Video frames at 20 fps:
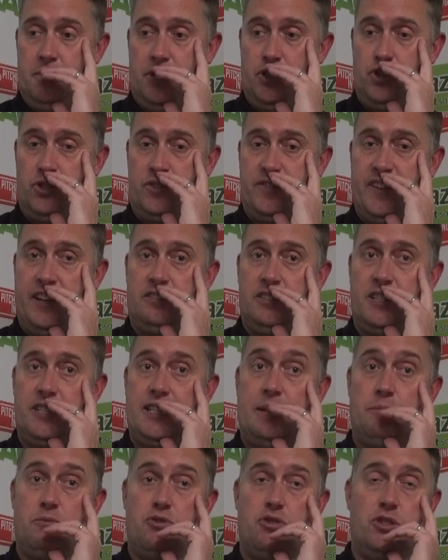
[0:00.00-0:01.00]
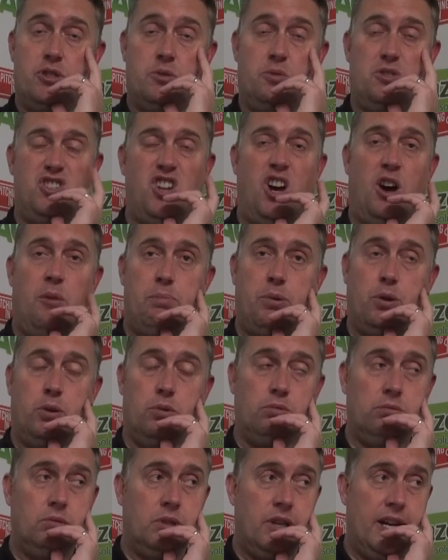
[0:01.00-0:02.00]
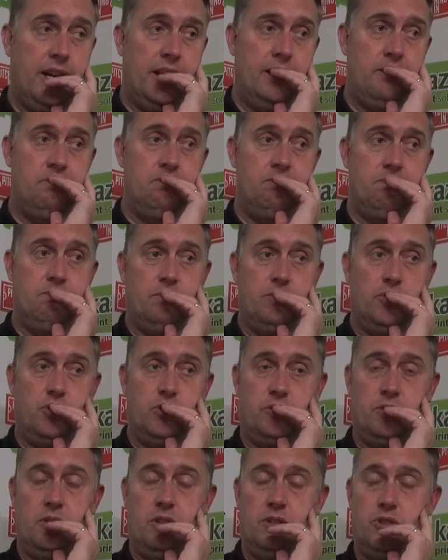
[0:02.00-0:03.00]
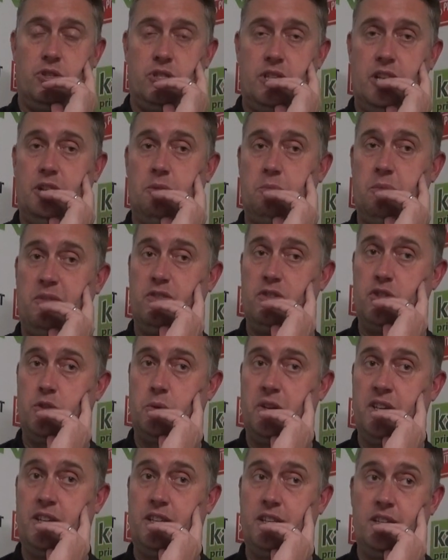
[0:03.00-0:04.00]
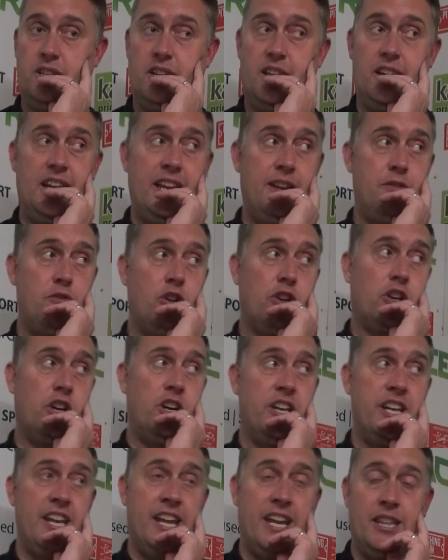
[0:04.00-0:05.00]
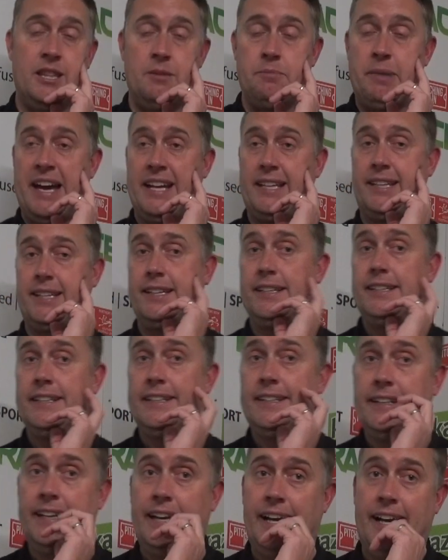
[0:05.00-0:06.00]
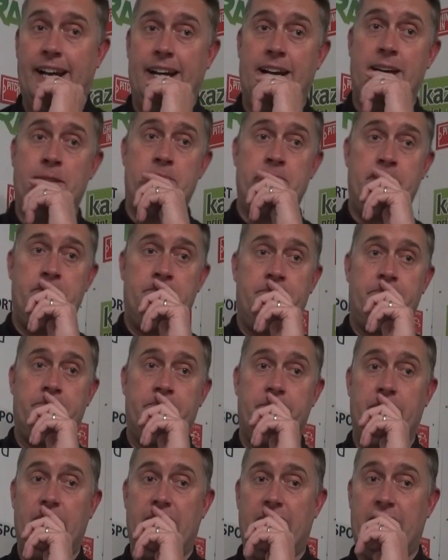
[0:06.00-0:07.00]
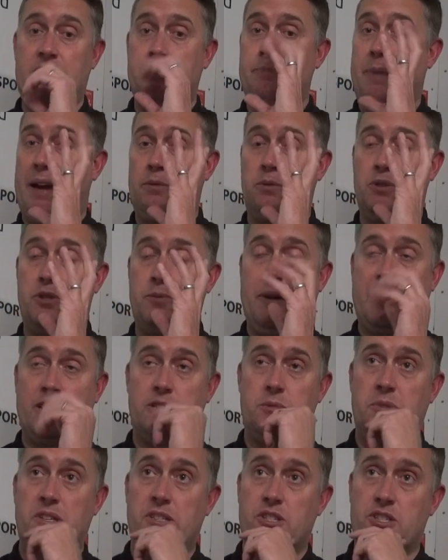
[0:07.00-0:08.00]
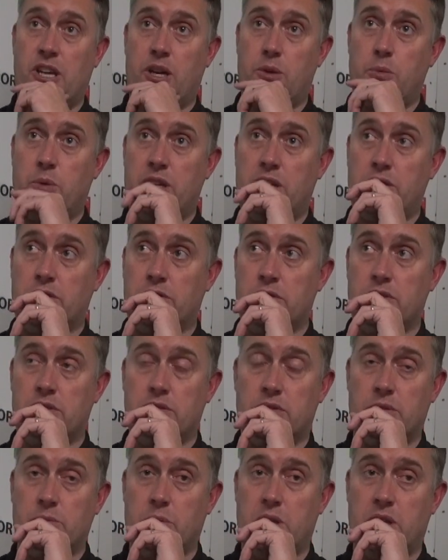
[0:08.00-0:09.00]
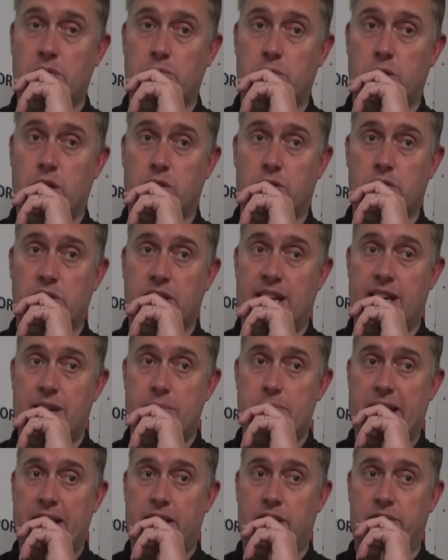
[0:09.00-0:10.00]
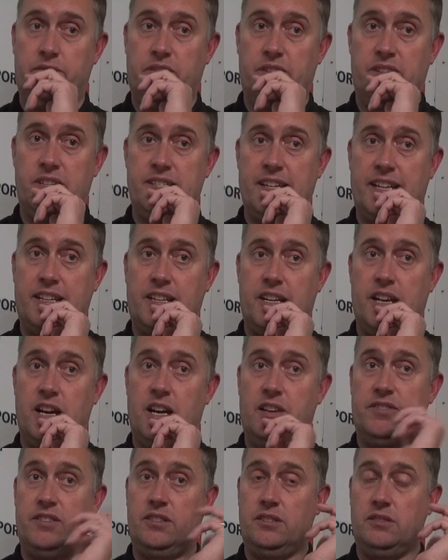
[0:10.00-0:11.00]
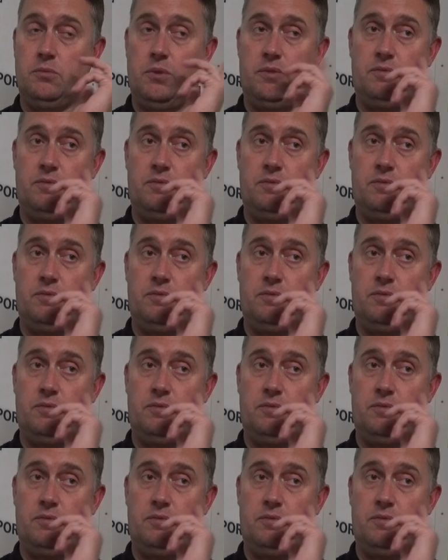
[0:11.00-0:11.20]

he just felt his hamstring, so it's not a pull, just a little bit of a tweak. And Leroy got a knee in the back, and his back was spasming, so we couldn't get him back on for the second half.